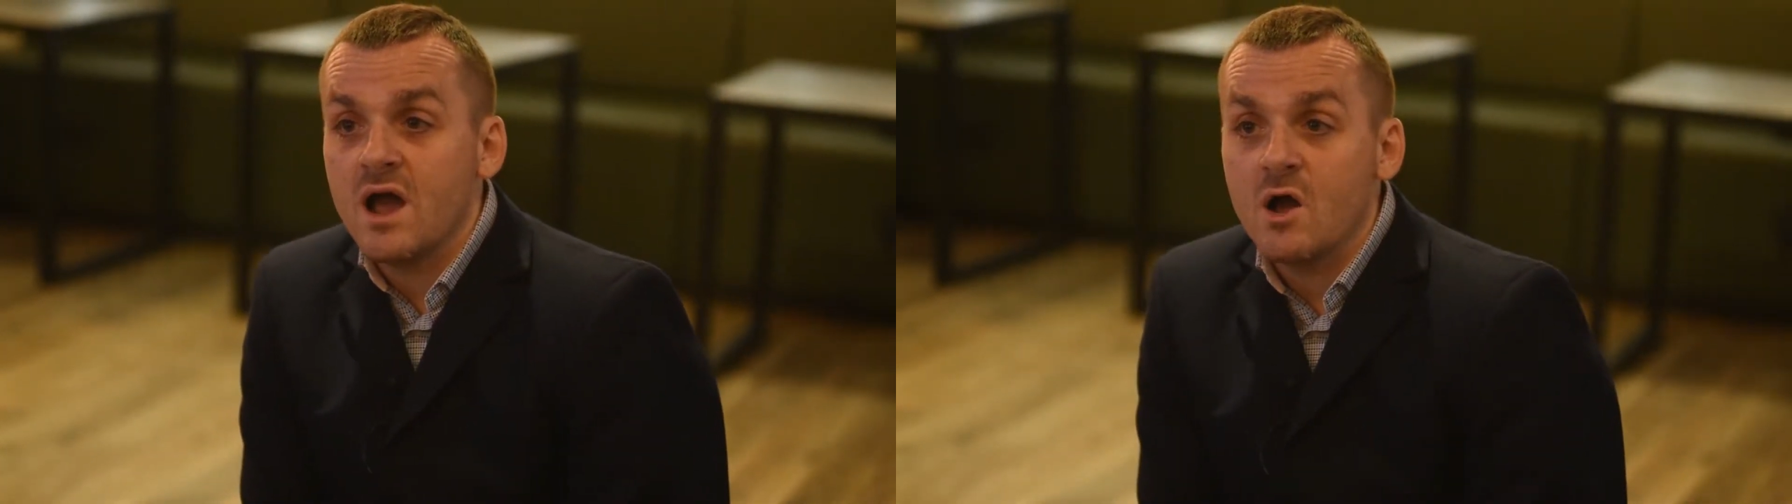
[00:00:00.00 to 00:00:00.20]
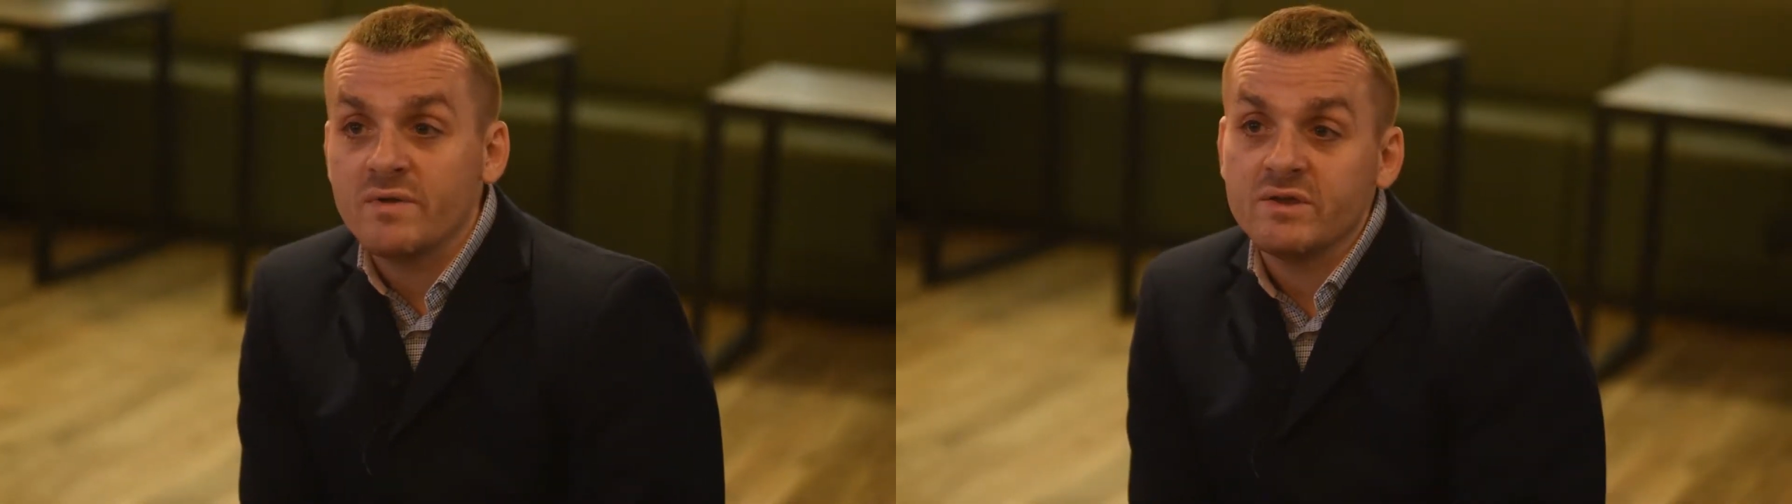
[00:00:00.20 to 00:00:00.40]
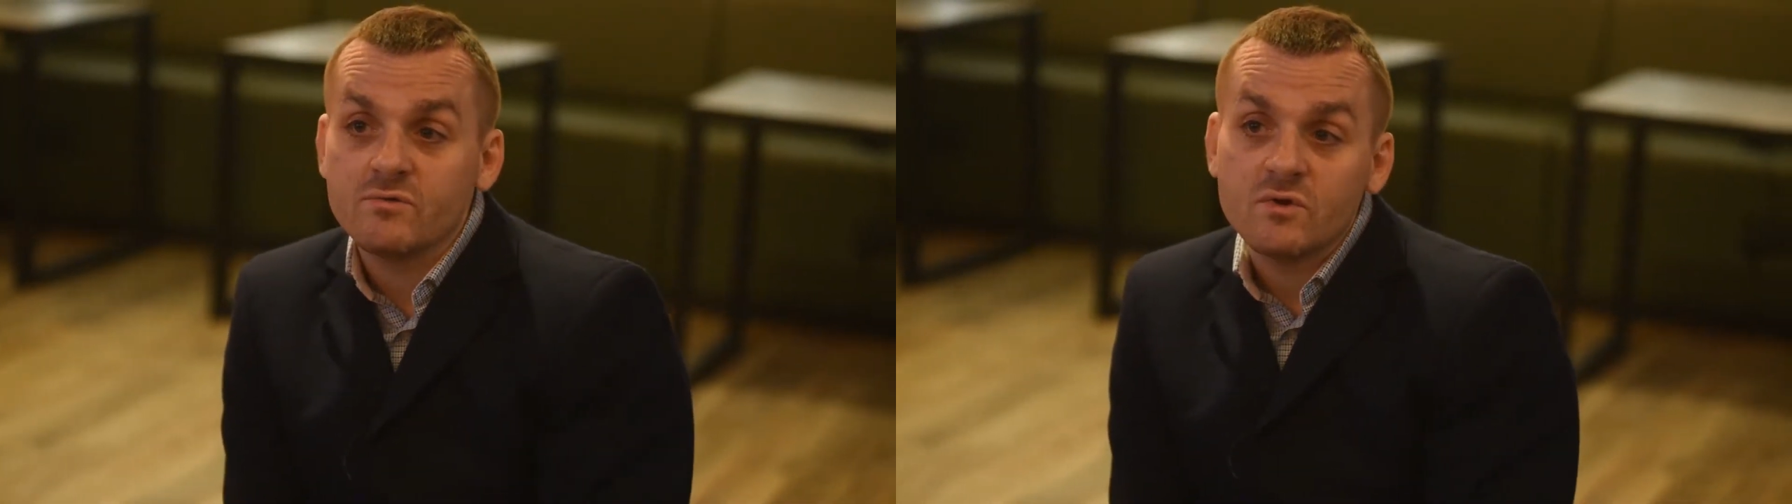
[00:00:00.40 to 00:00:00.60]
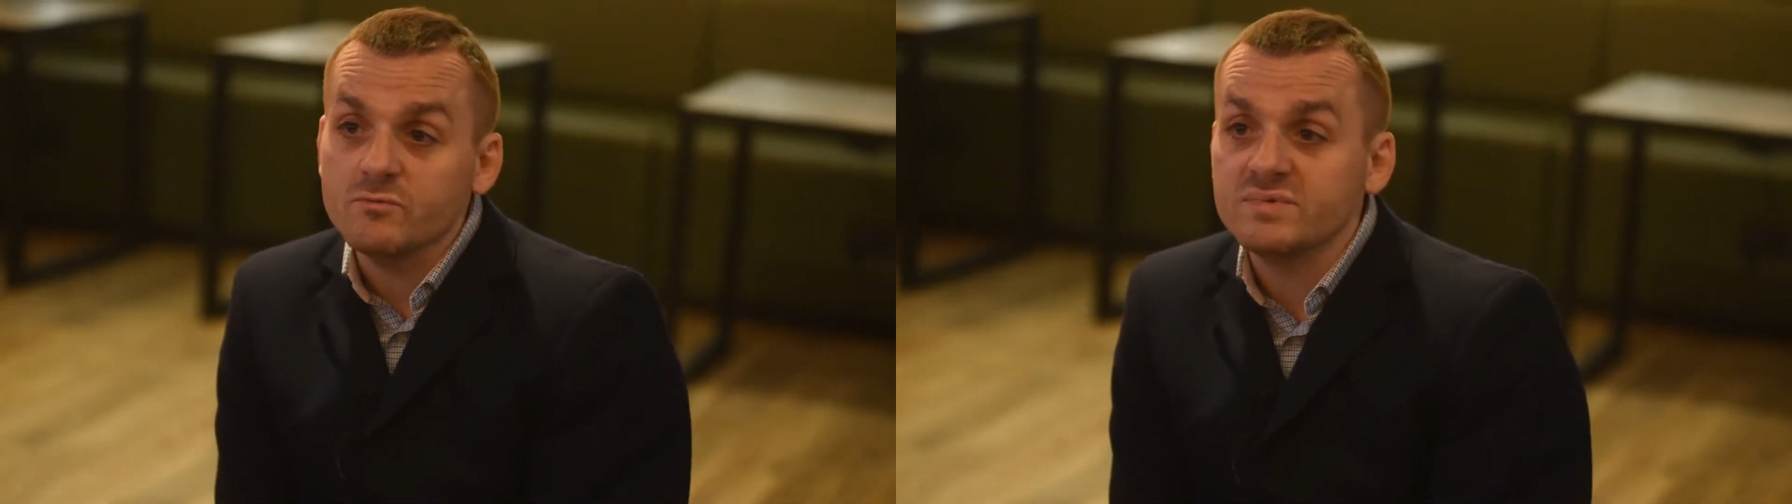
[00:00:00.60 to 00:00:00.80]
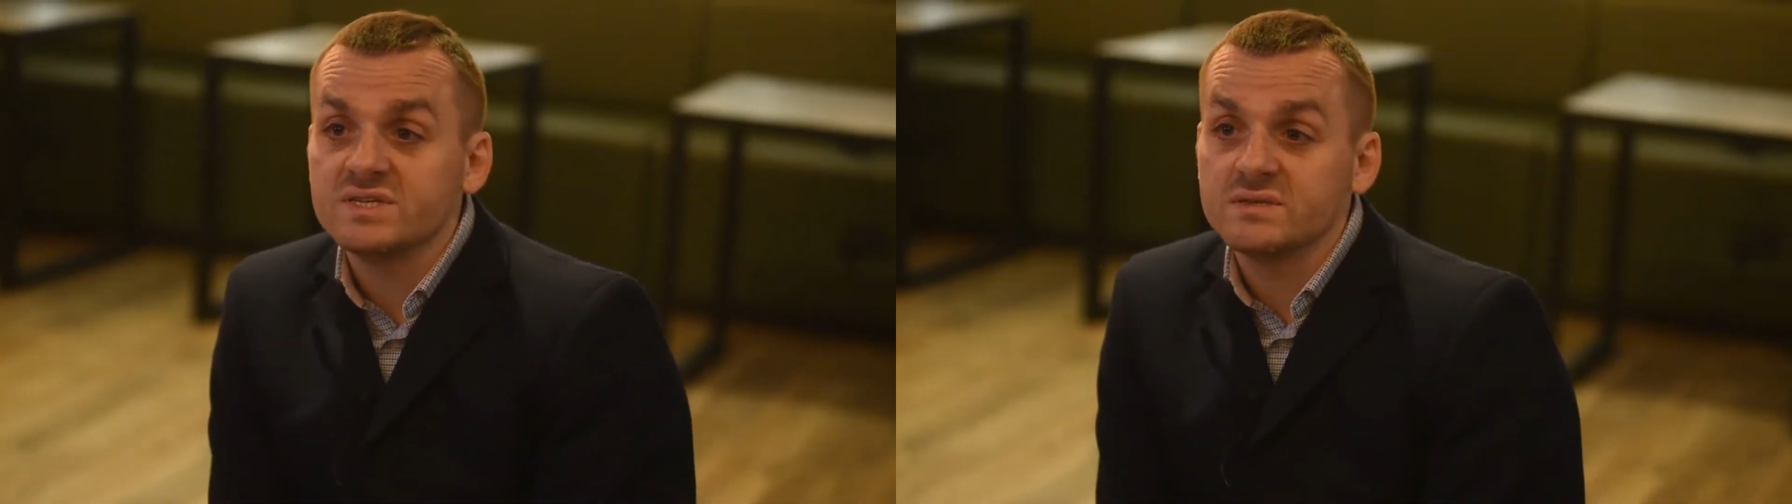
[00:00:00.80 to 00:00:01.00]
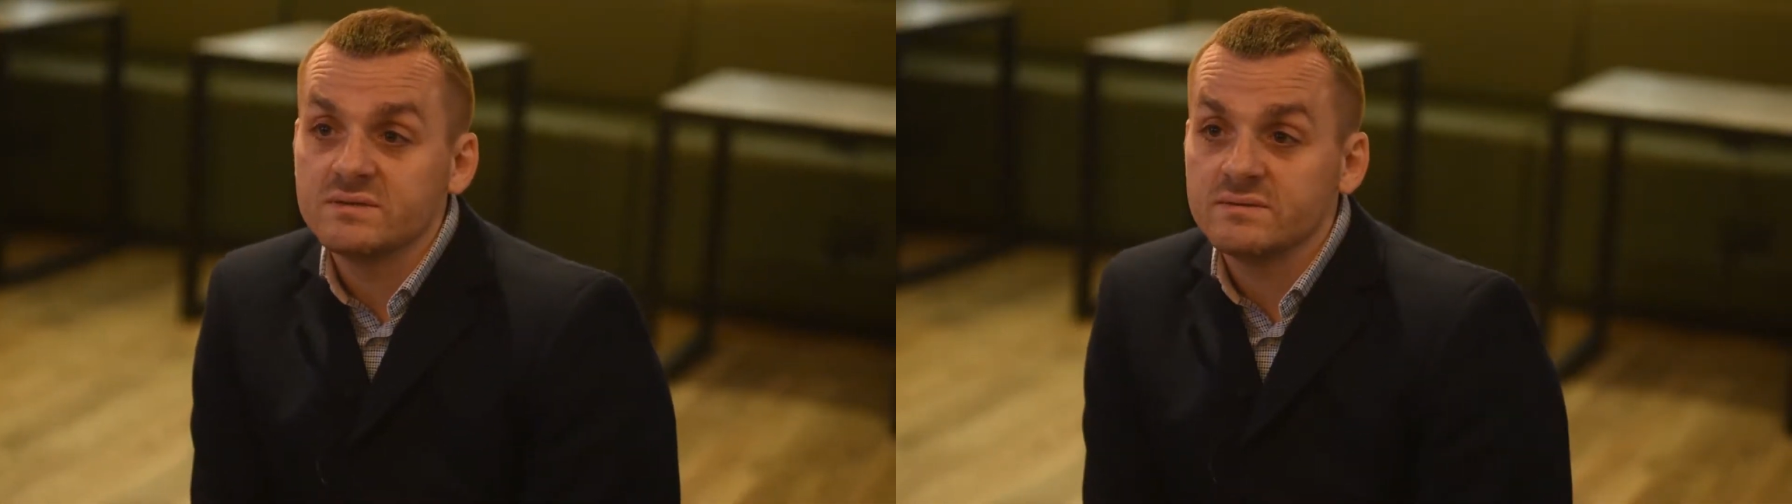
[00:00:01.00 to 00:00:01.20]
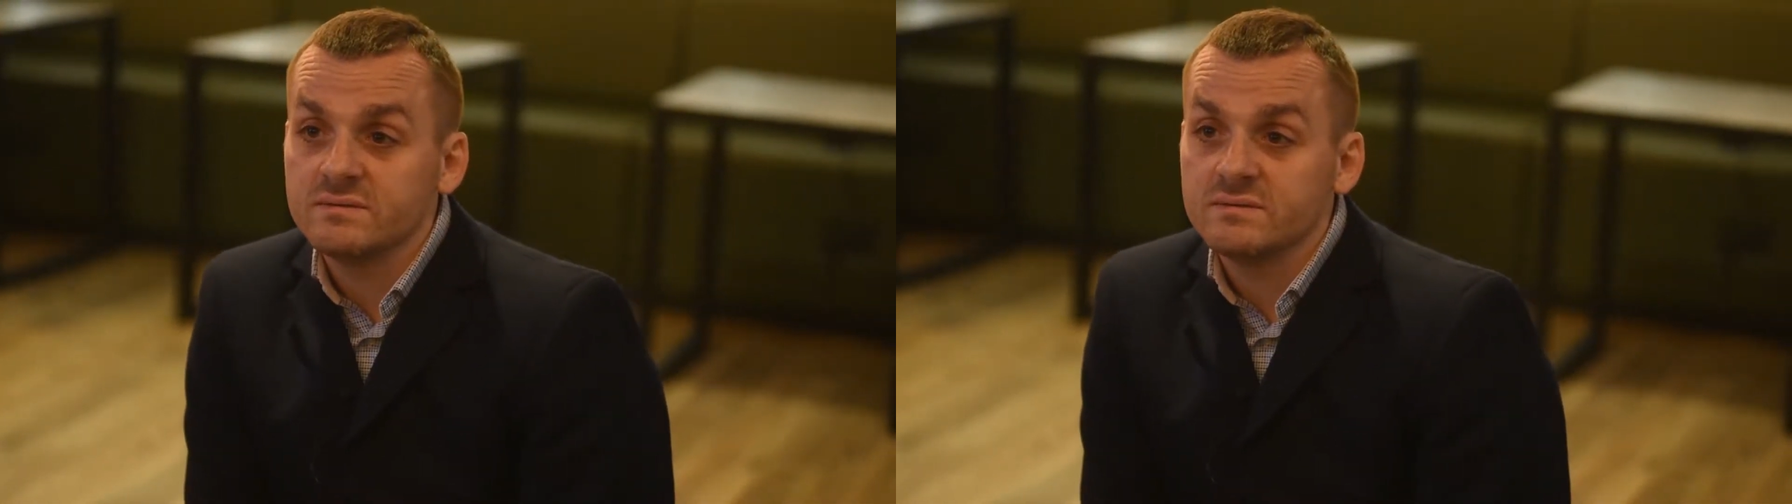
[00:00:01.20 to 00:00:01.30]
are in groups.